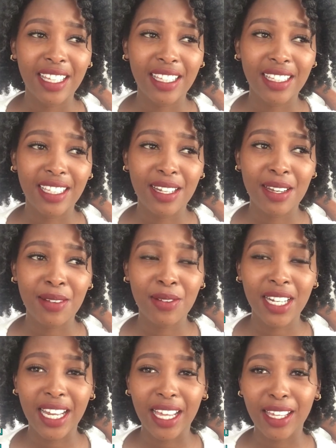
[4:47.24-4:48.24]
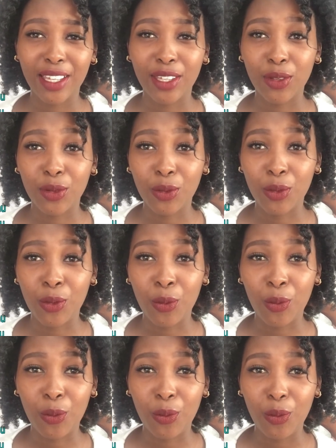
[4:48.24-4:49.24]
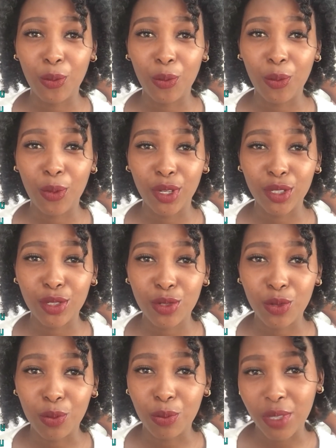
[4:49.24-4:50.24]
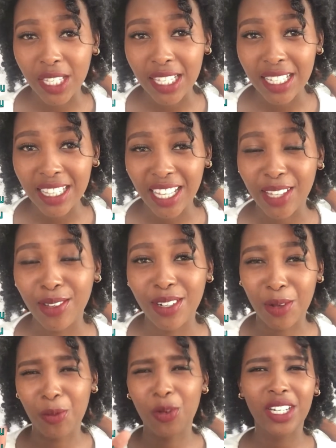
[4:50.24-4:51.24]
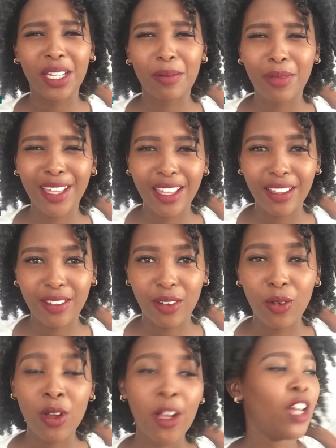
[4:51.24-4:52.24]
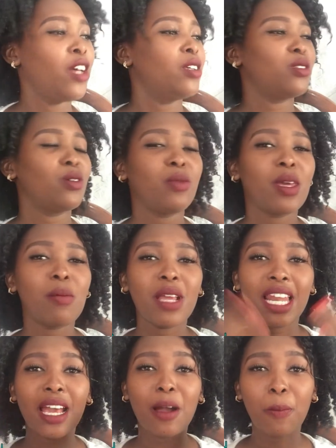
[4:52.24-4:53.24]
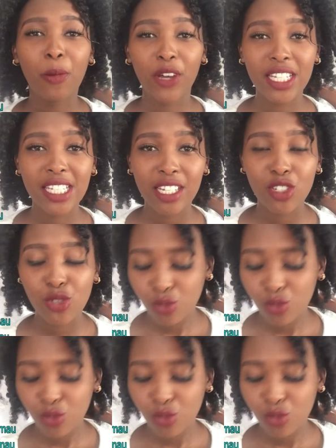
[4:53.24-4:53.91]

and they look like you want to be, like you're a wannabe, you know. So maybe like pointed